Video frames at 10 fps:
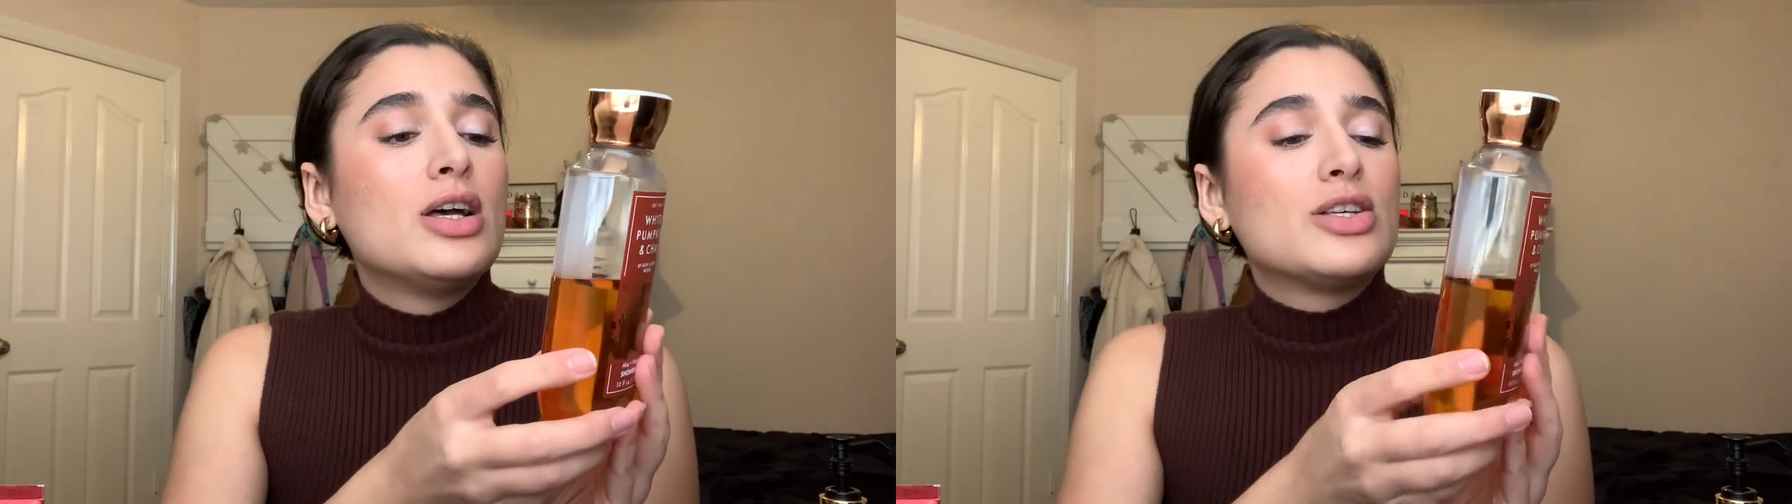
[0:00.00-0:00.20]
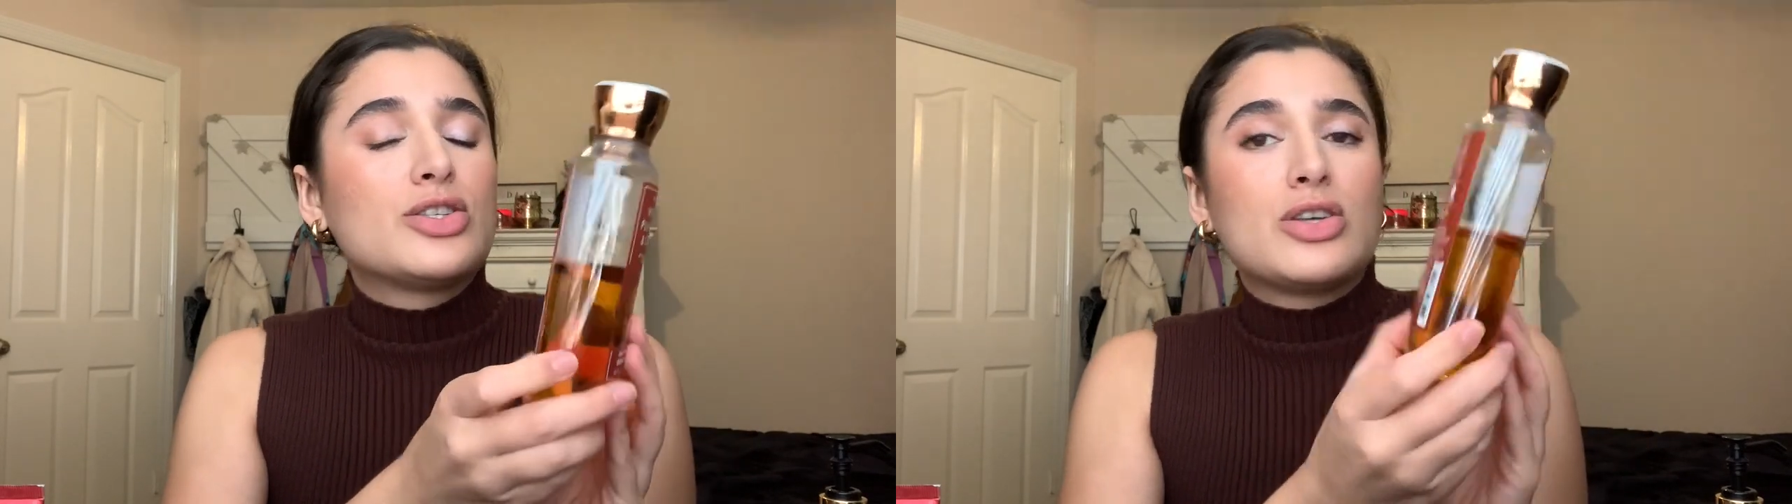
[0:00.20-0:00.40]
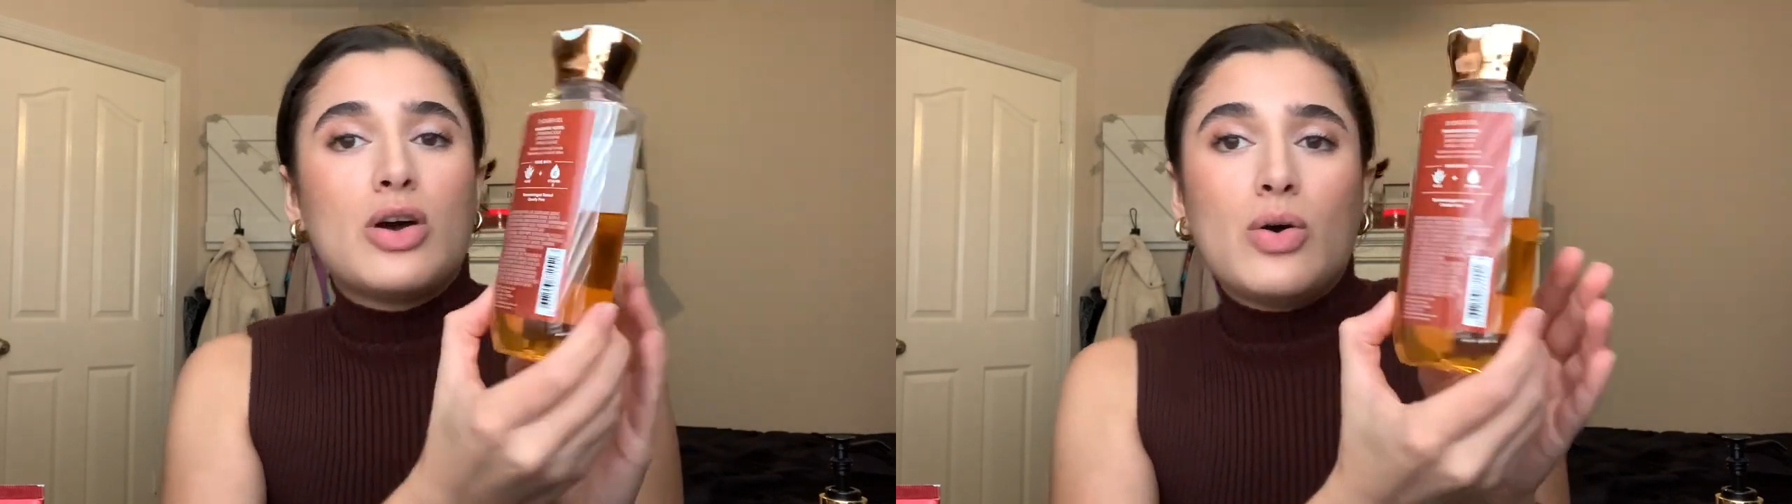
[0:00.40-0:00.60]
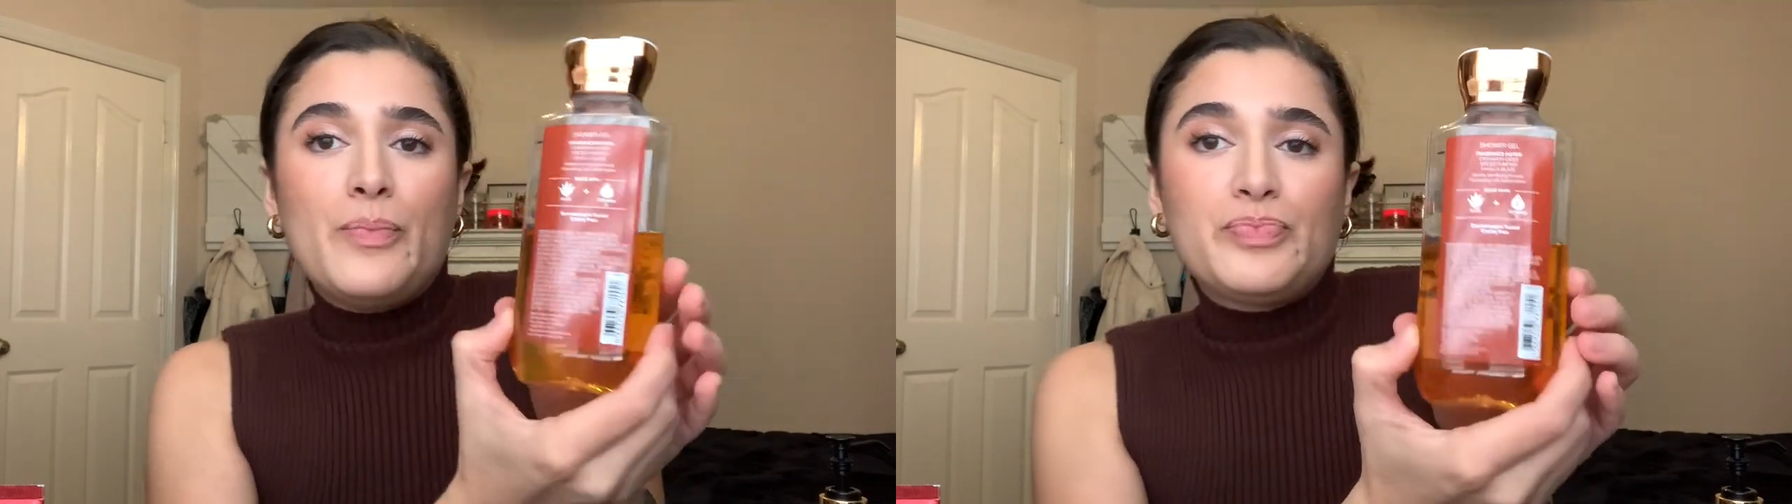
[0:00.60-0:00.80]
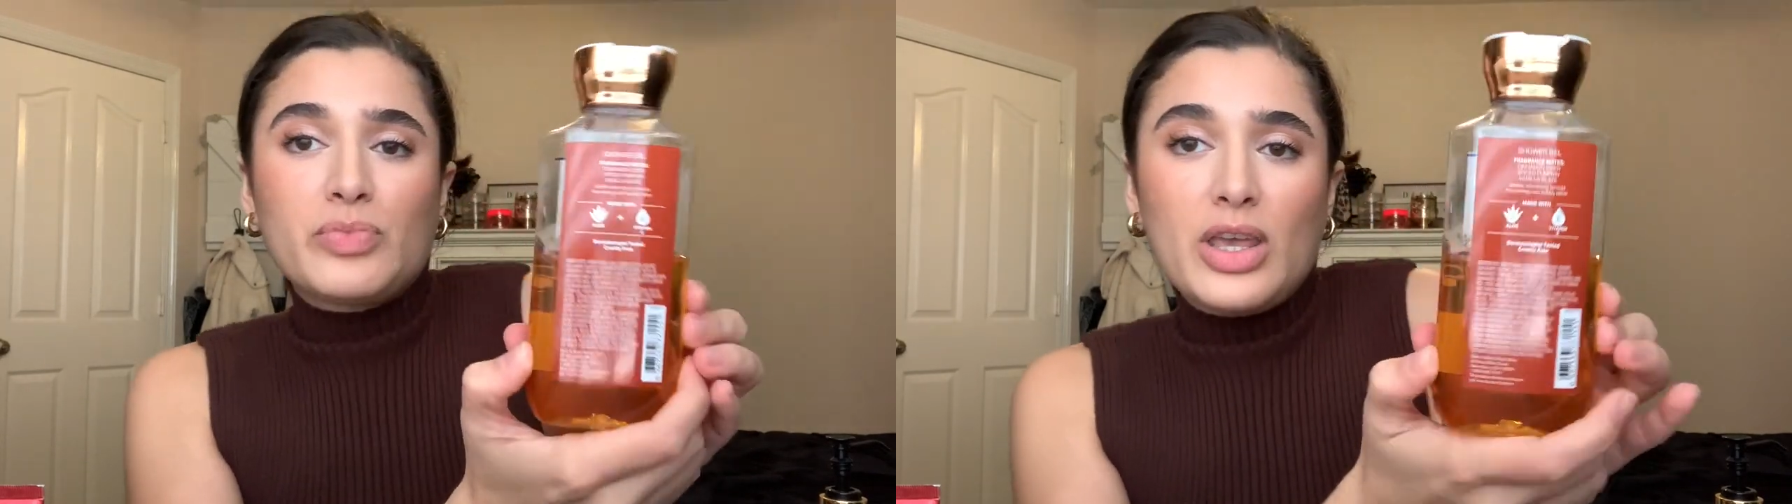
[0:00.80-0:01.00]
So
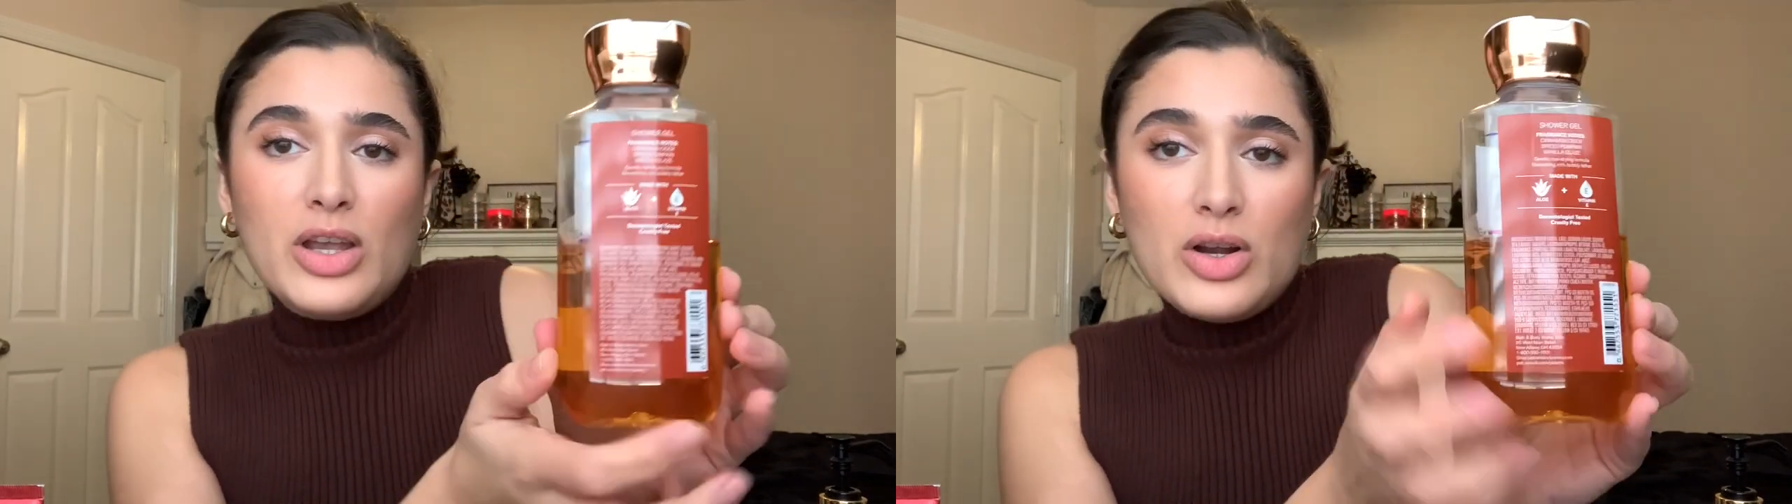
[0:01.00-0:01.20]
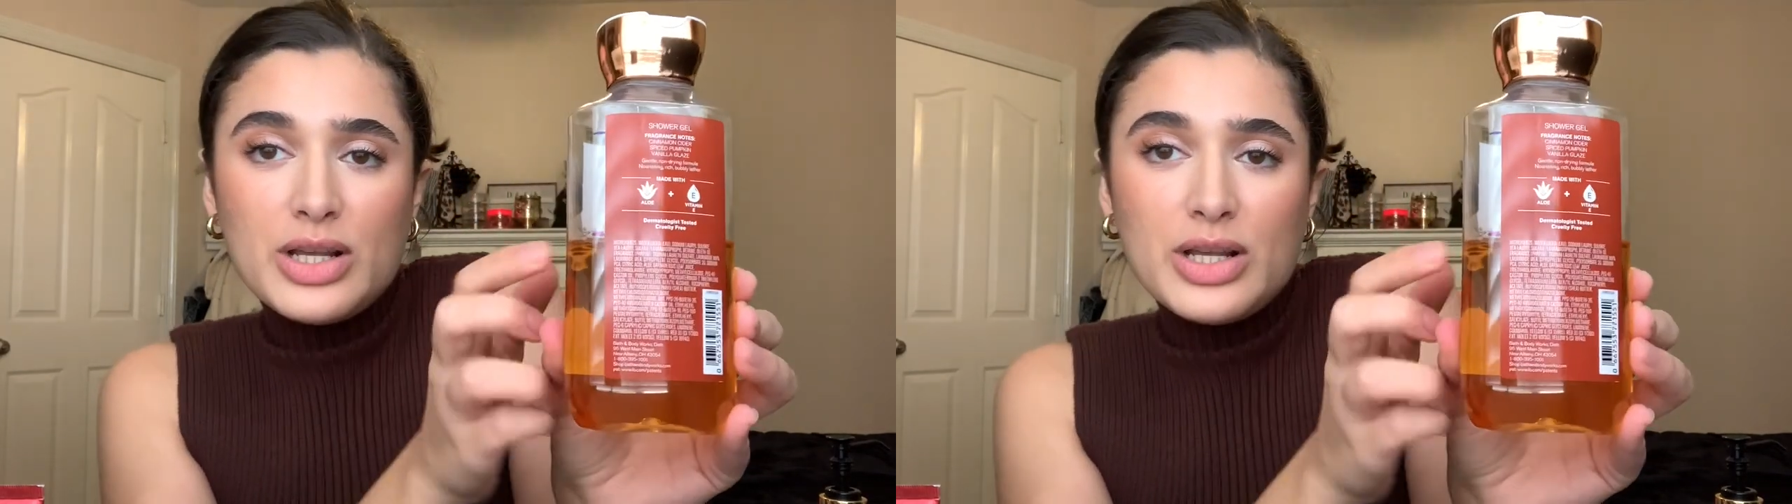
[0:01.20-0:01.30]
here